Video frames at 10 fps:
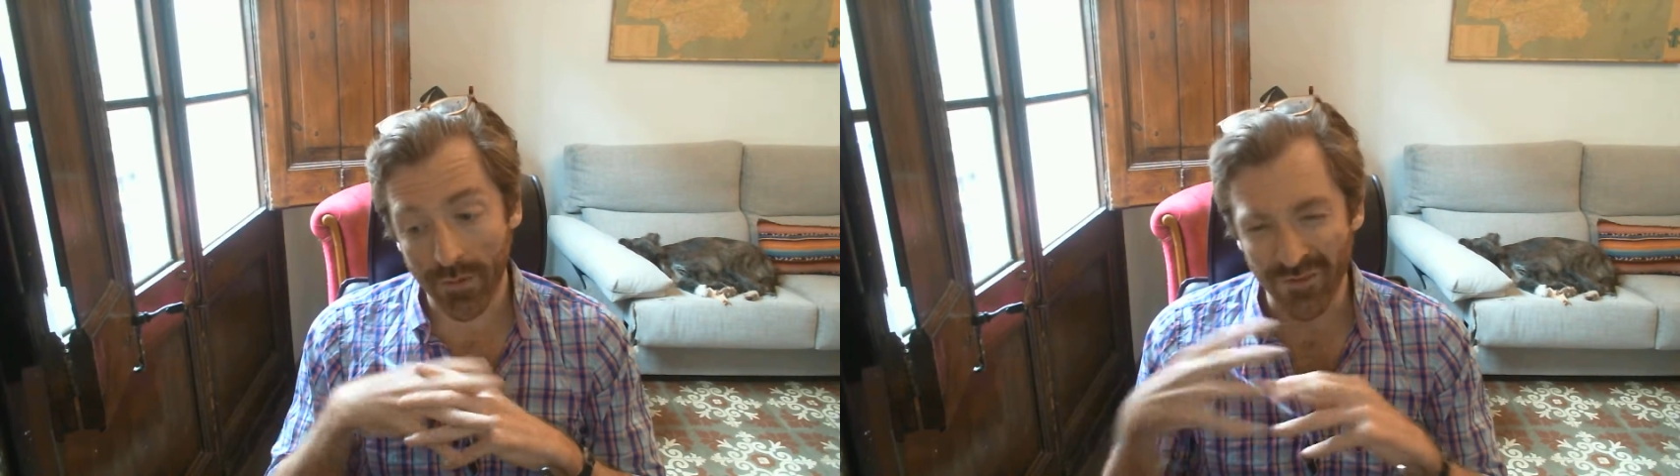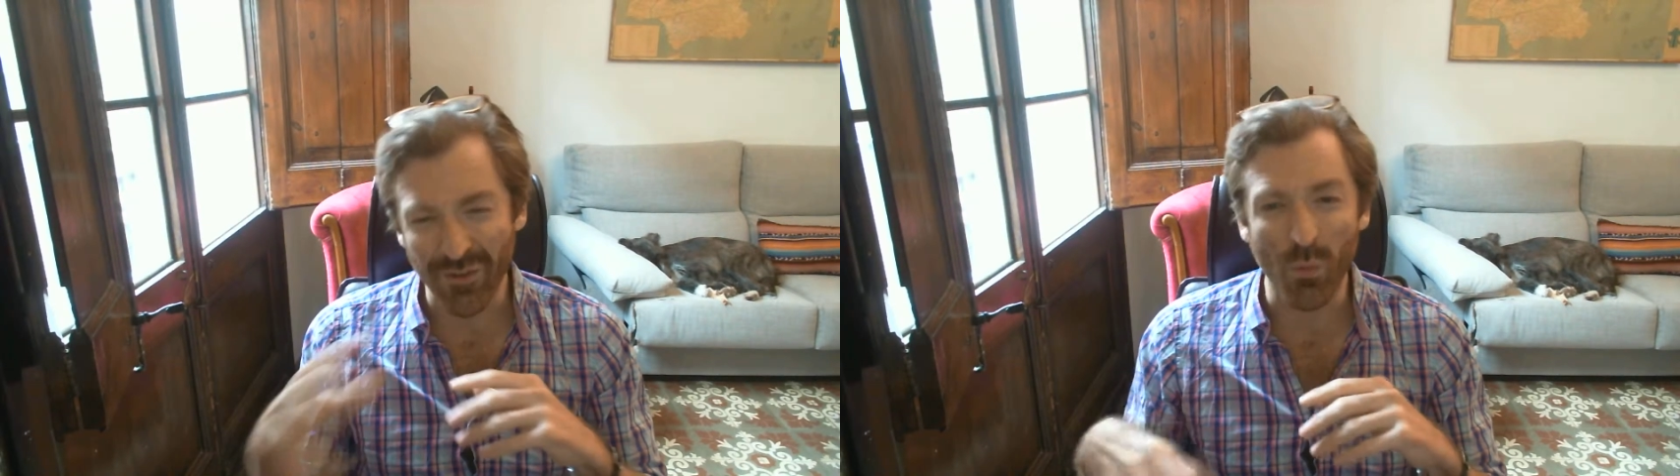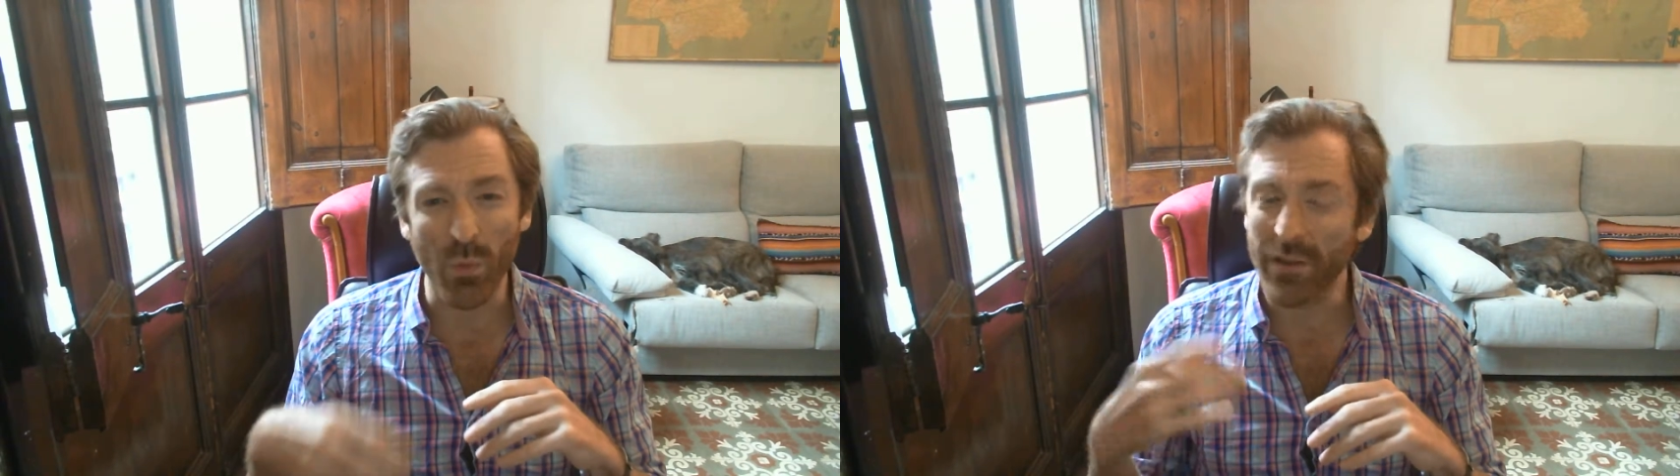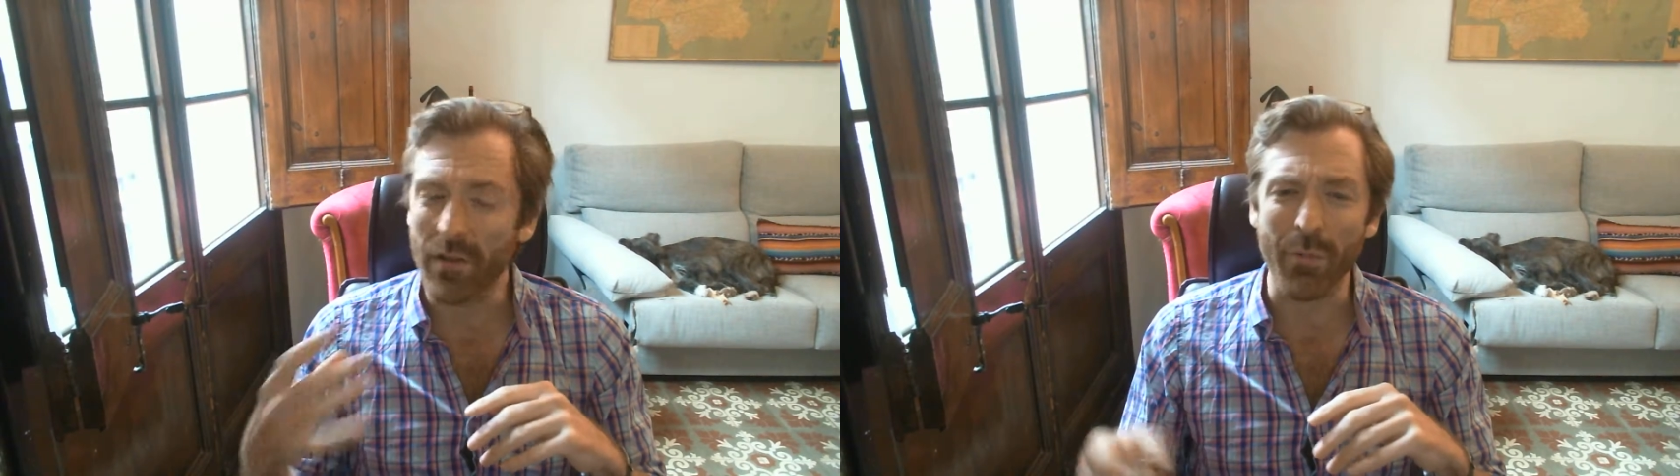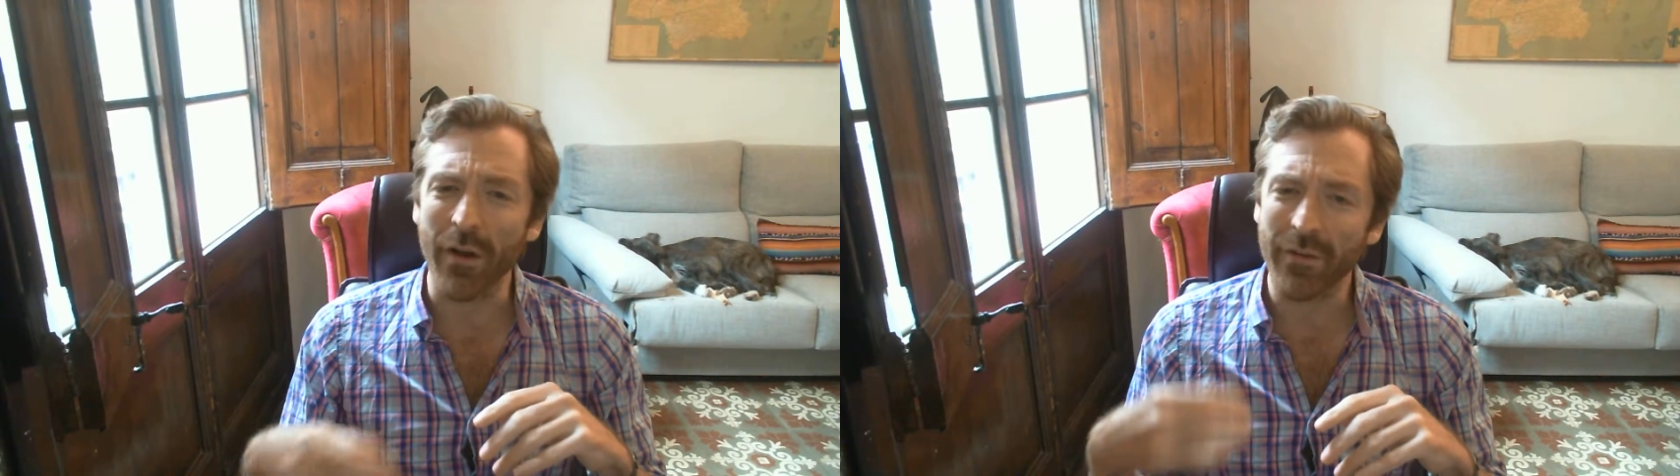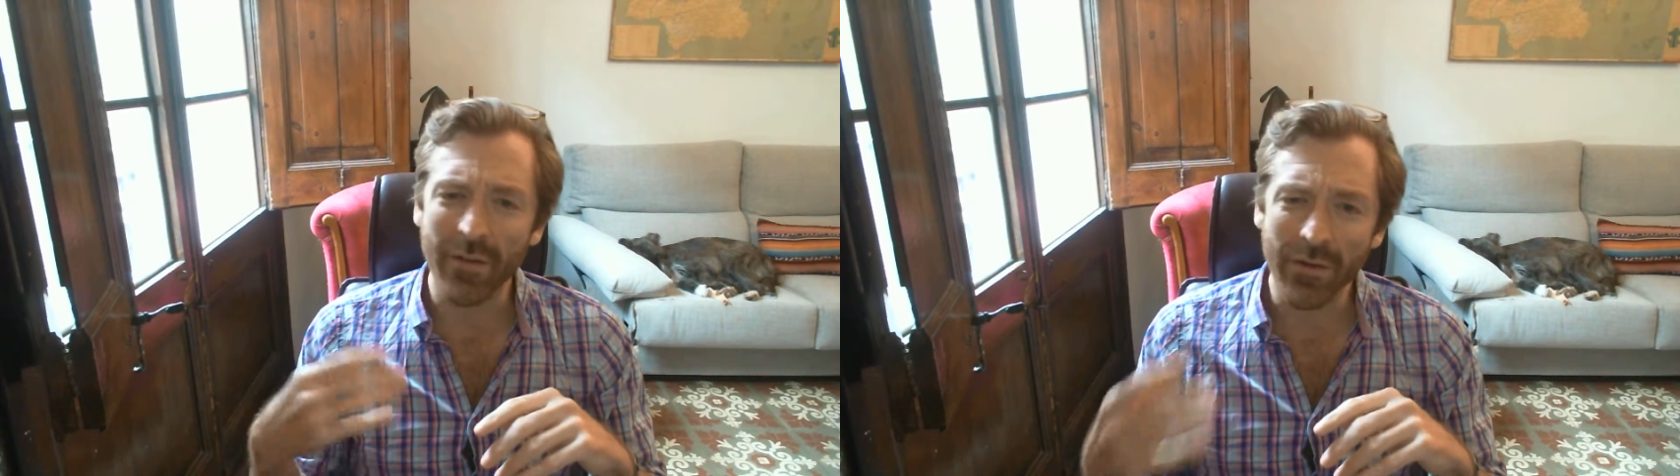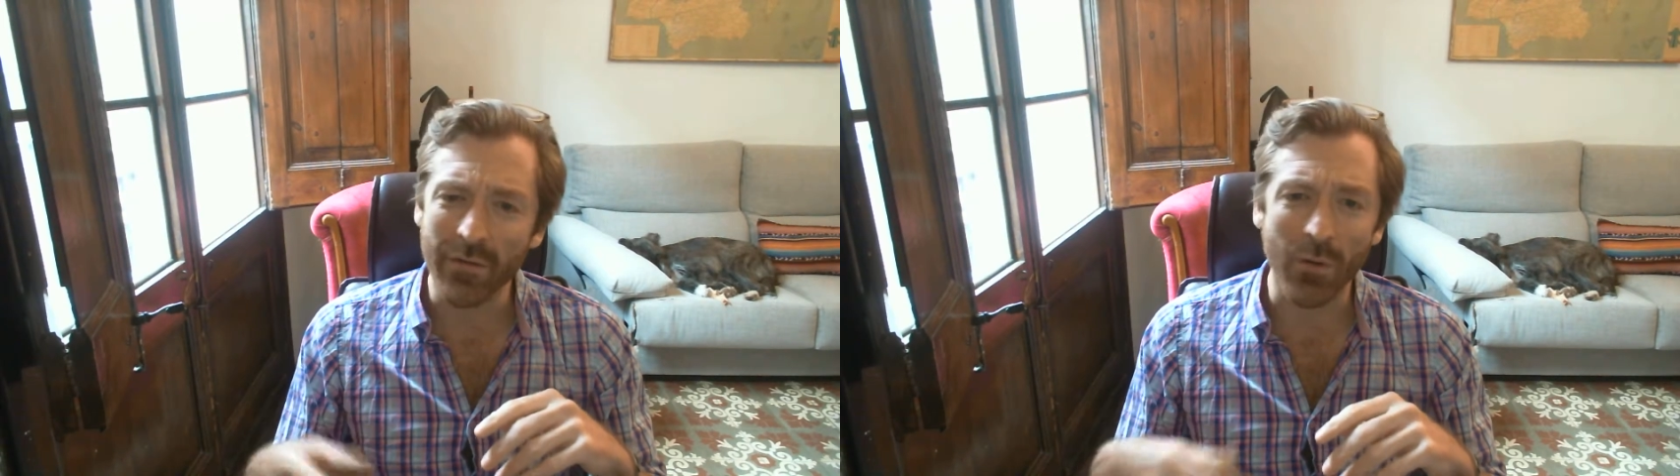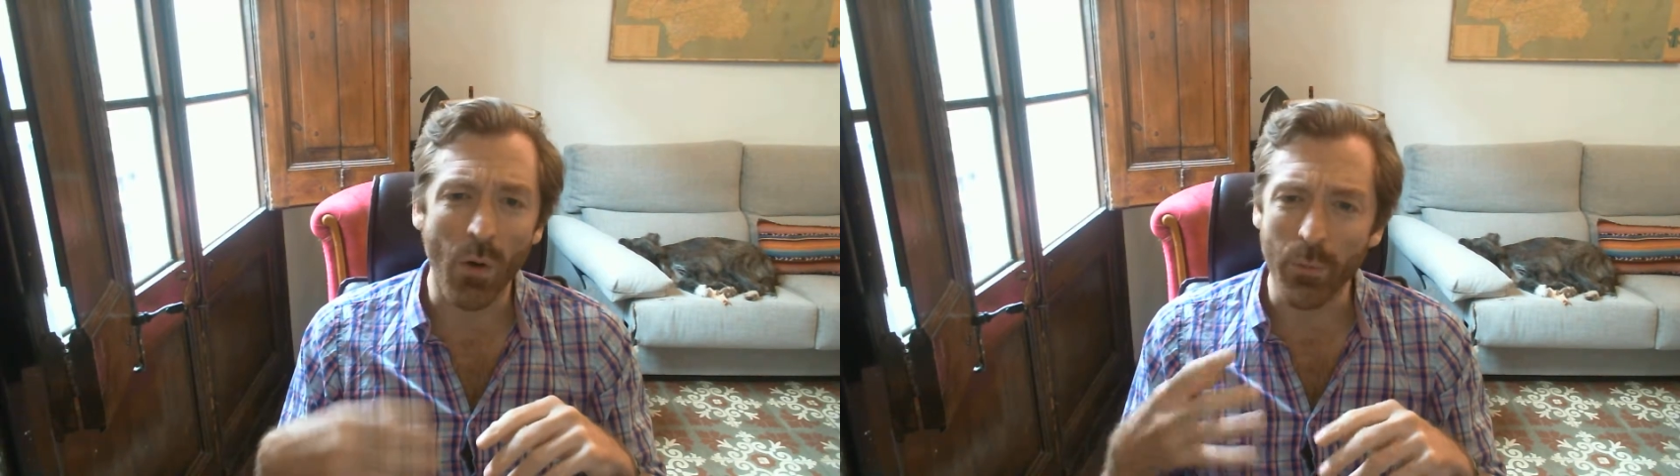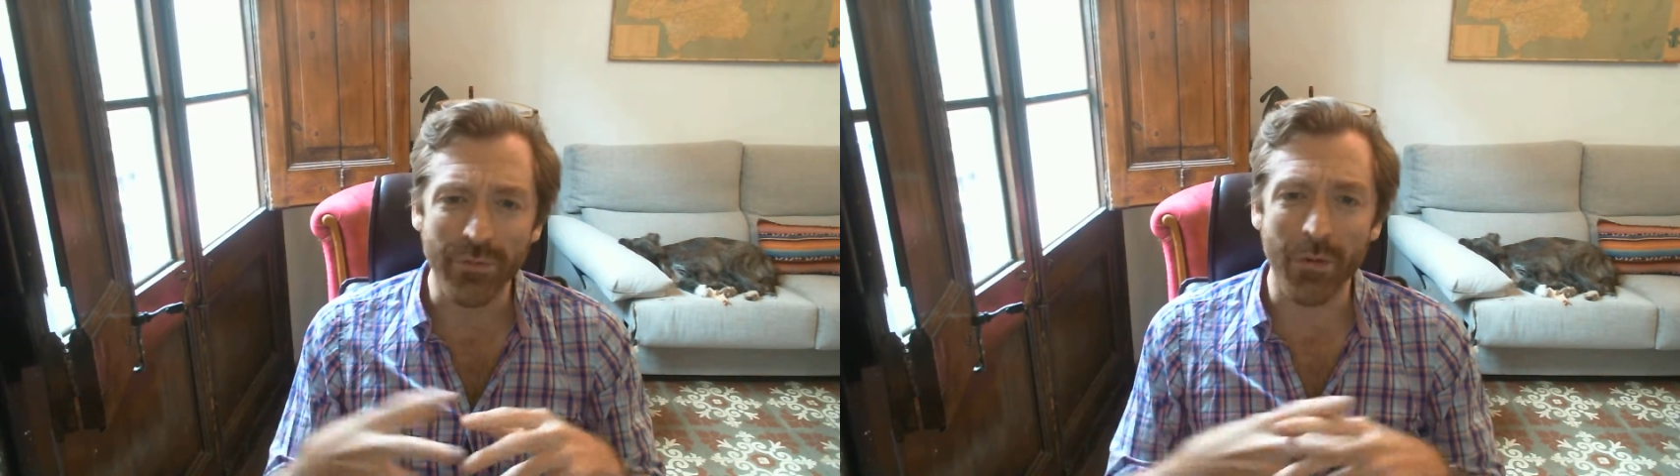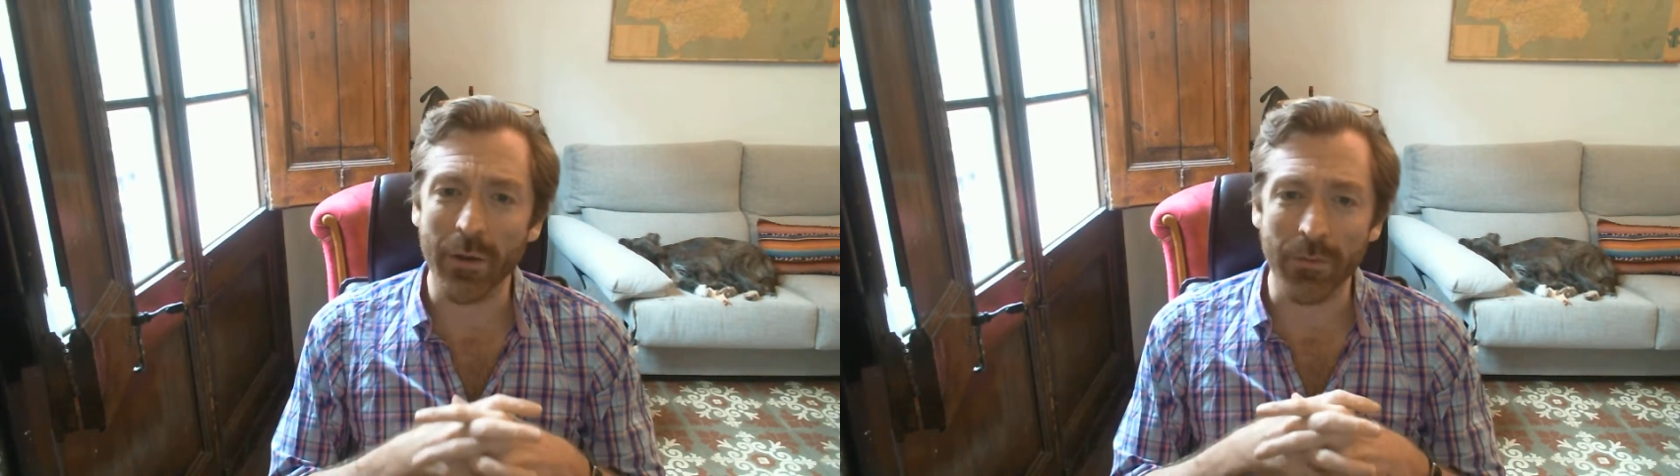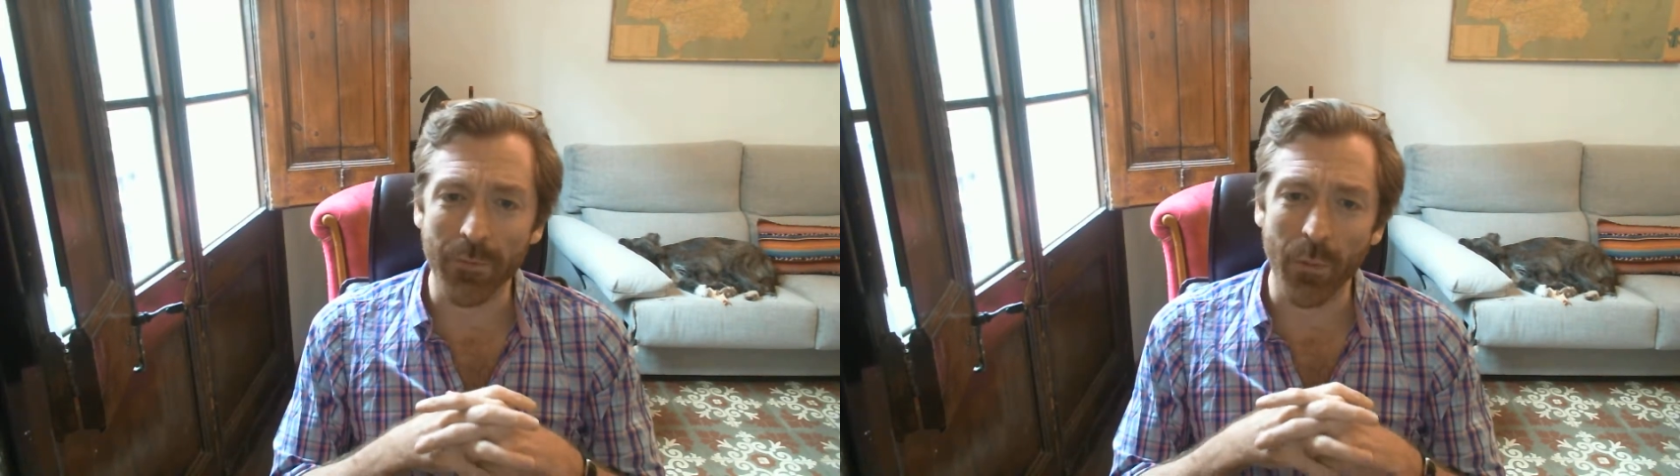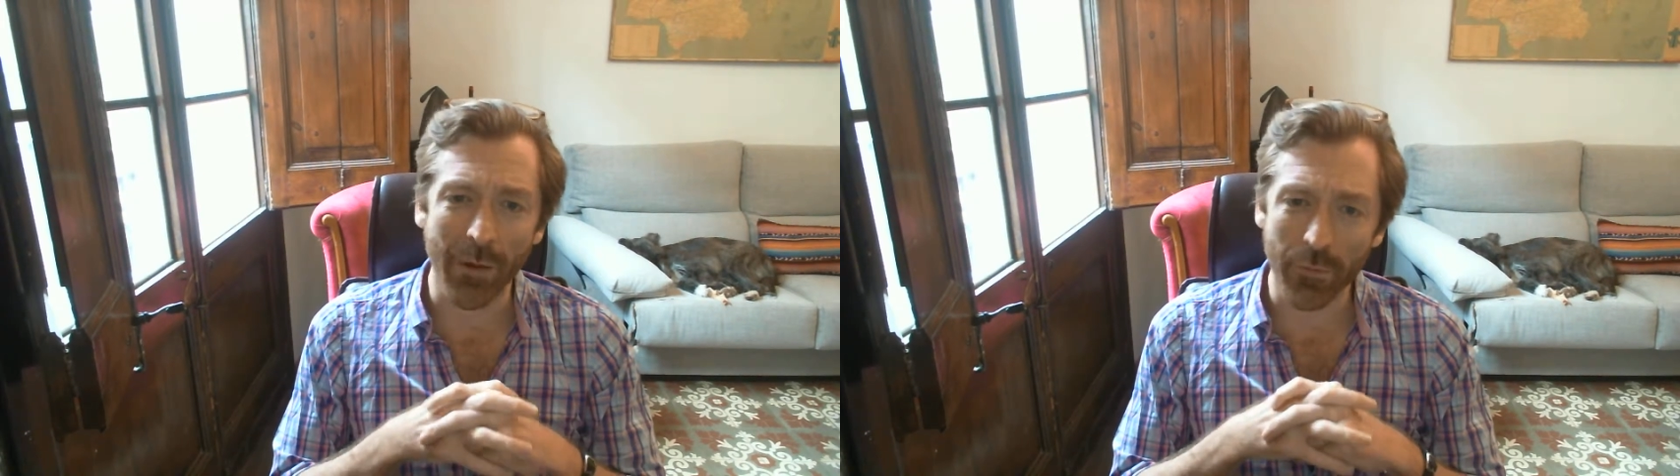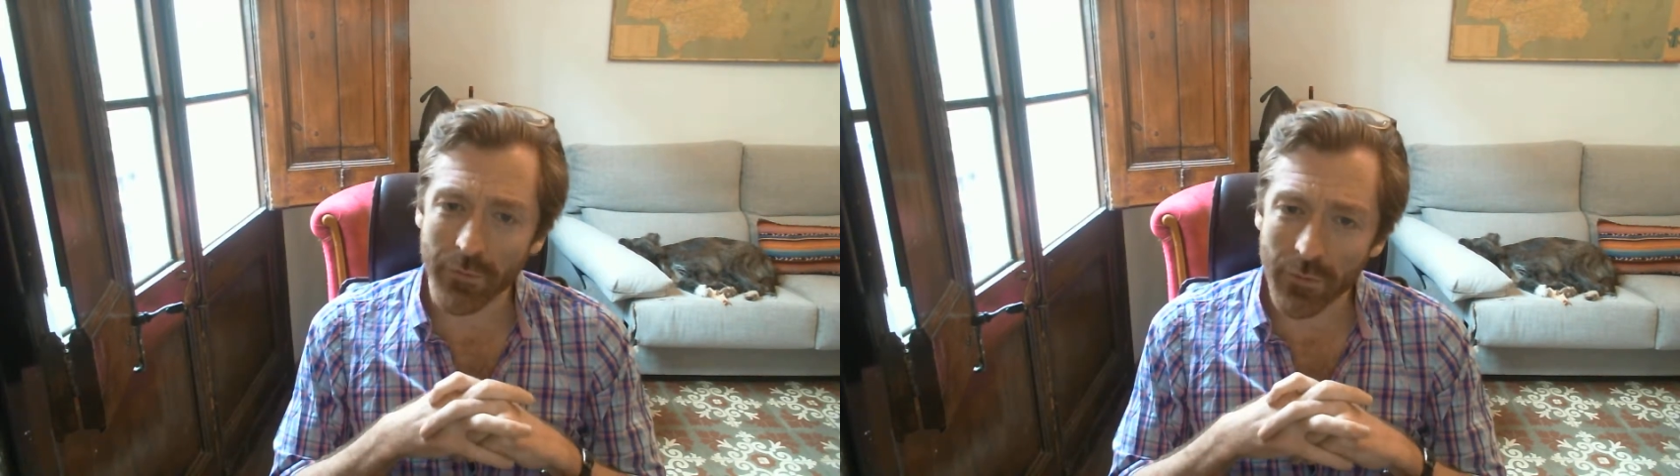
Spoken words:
it's just a weekly process that you always commit a few hours